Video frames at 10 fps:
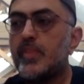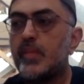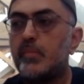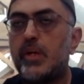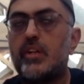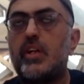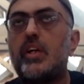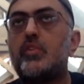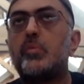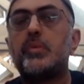
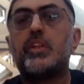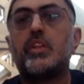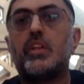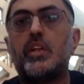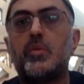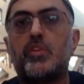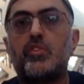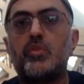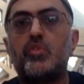Bara'atun min Allah wa Rasul.